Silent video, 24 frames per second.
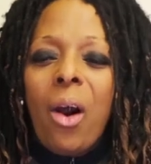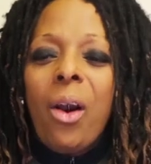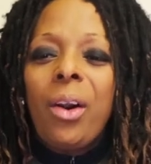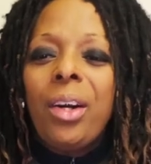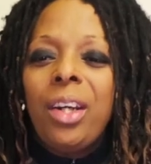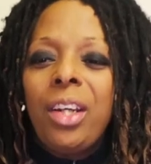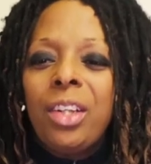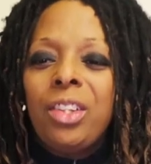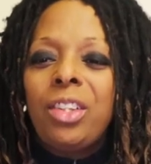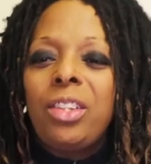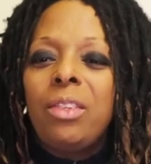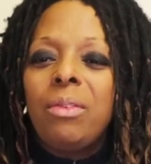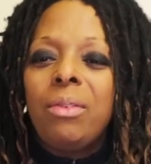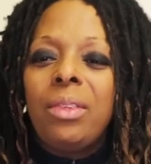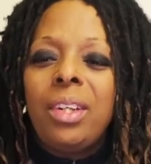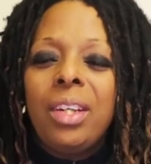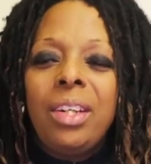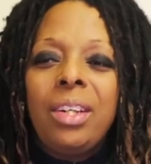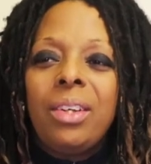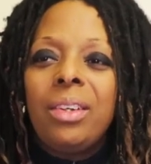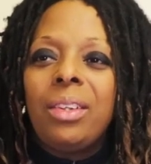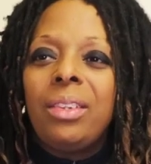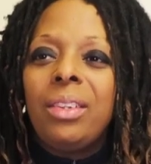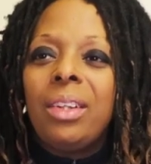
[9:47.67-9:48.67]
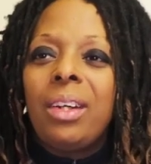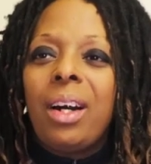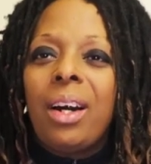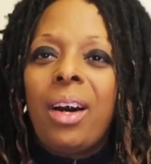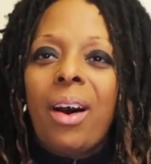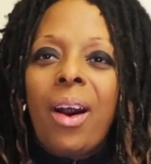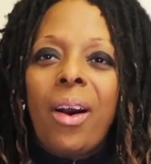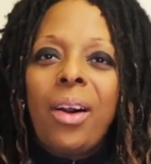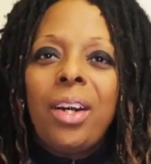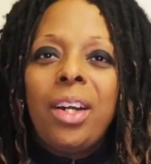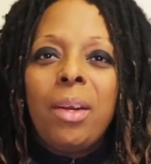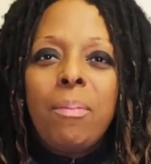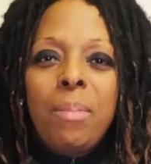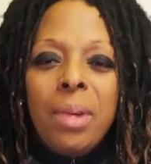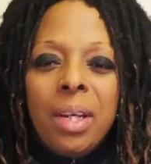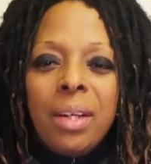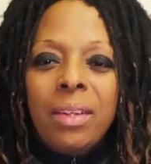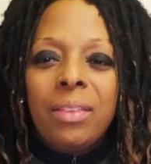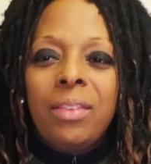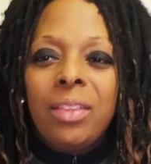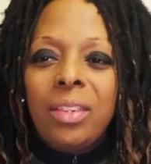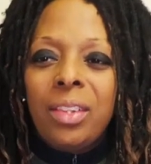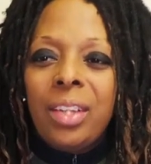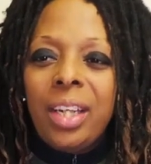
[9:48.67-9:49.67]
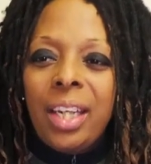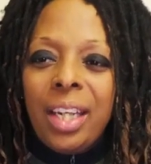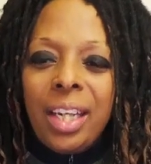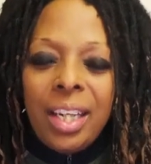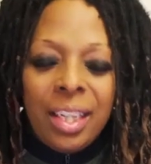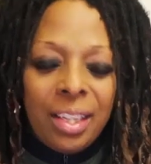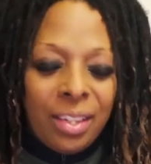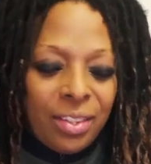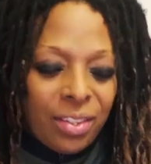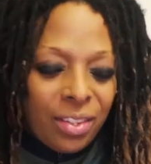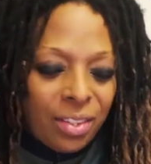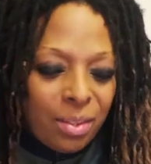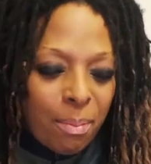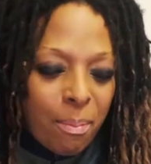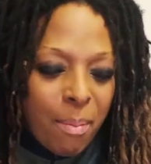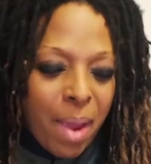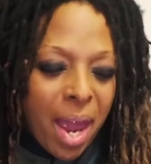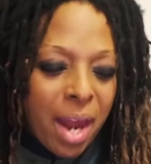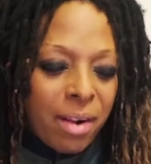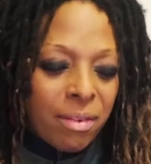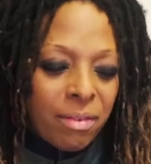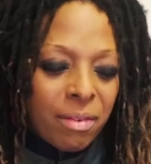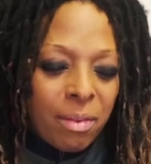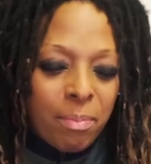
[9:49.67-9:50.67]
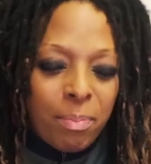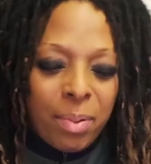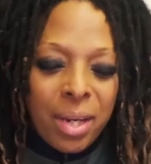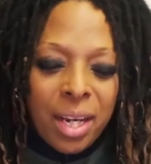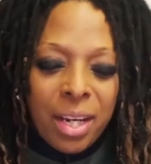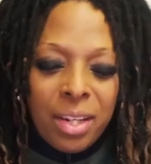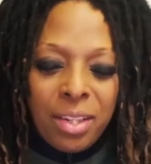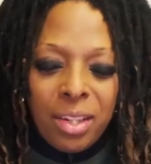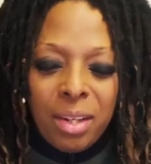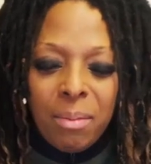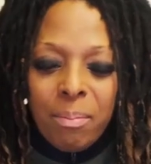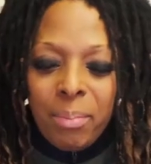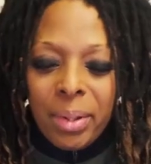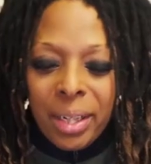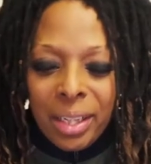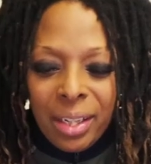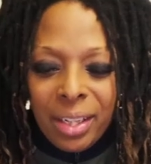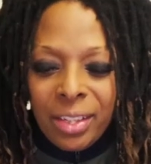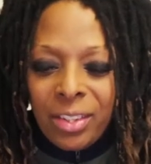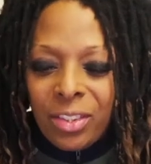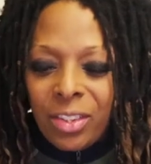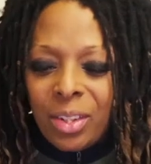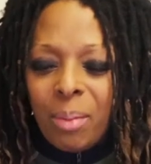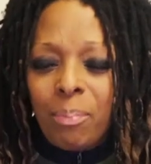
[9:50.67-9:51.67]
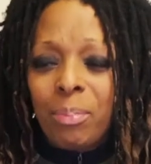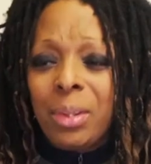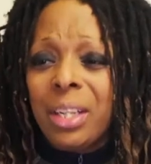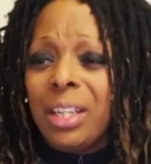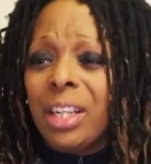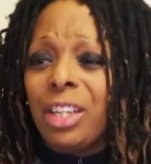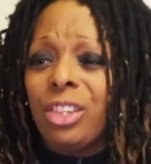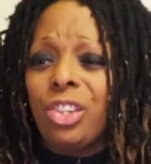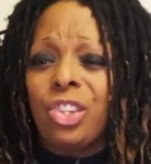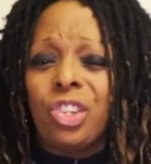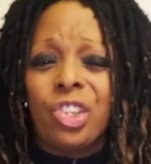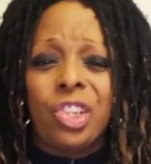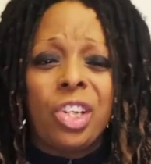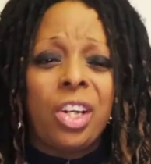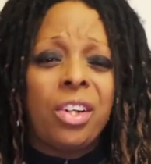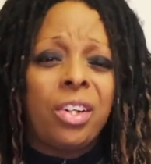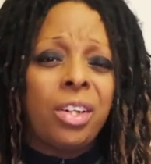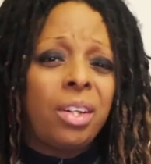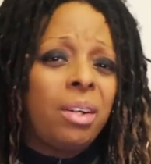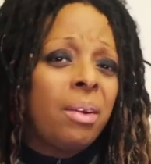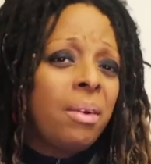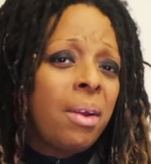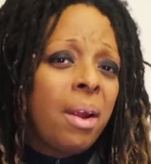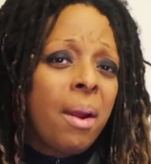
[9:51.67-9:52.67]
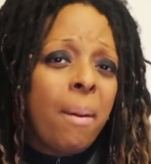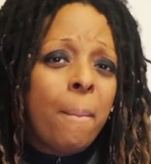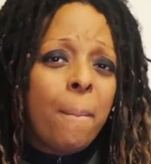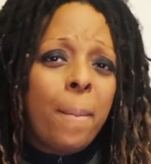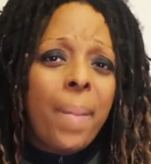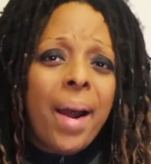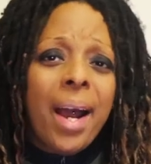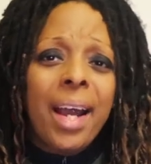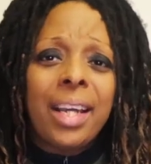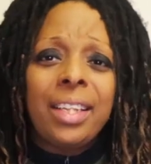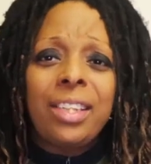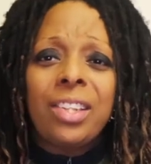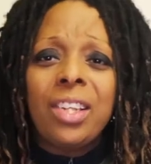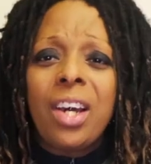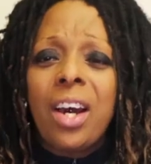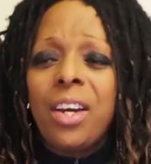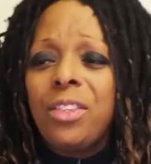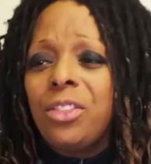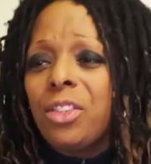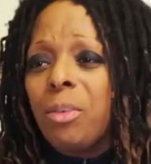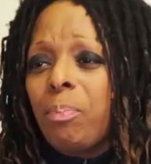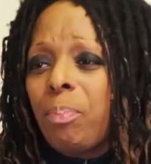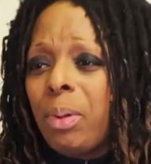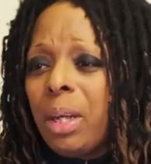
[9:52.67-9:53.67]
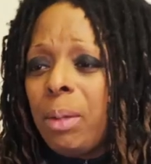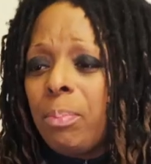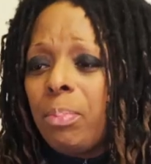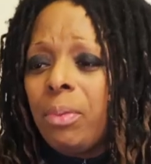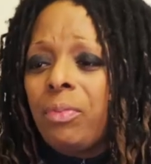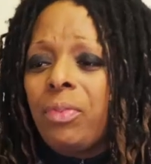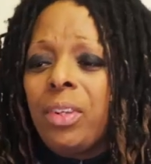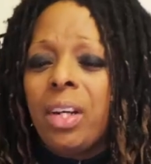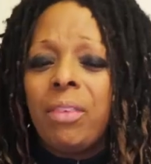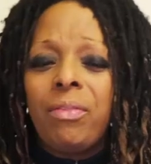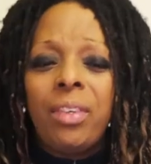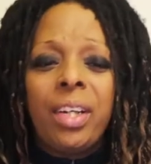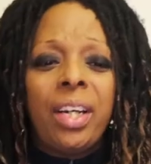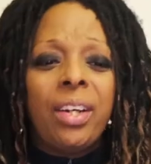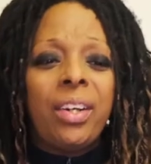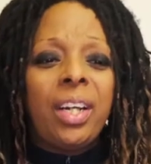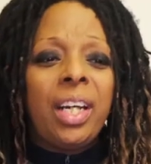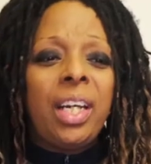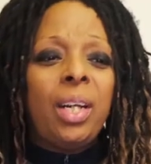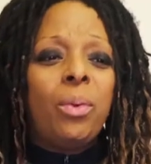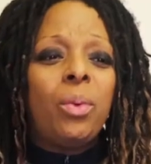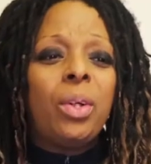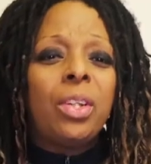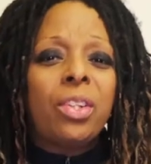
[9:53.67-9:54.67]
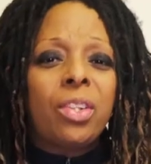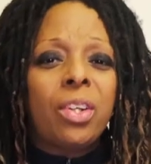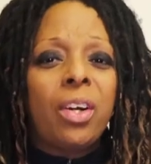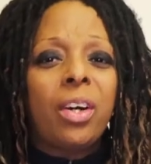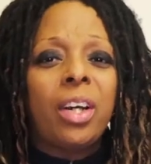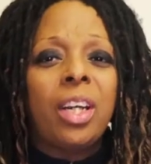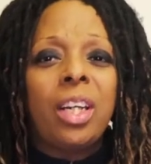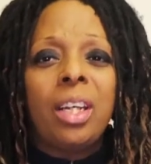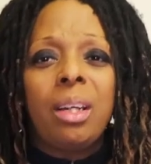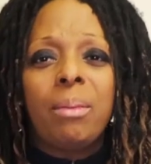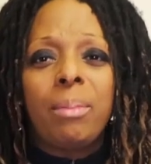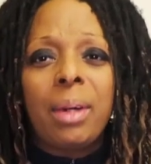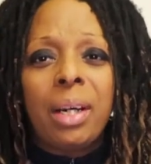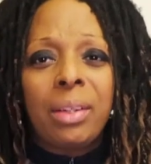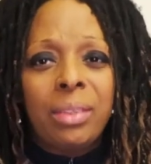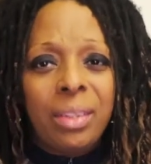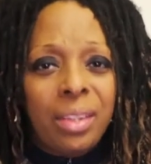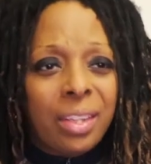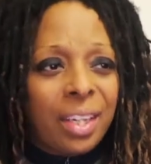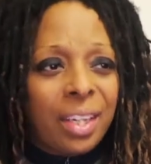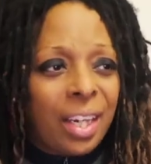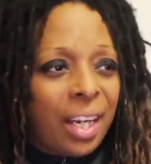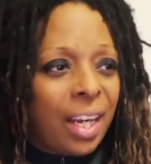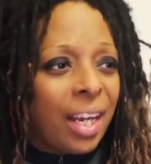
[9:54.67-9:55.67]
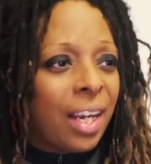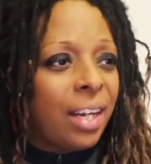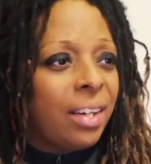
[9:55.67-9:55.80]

argumentatively, this is a matter of opinion, but it's something that is shared by tons of people. If you ever hear anyone talking about the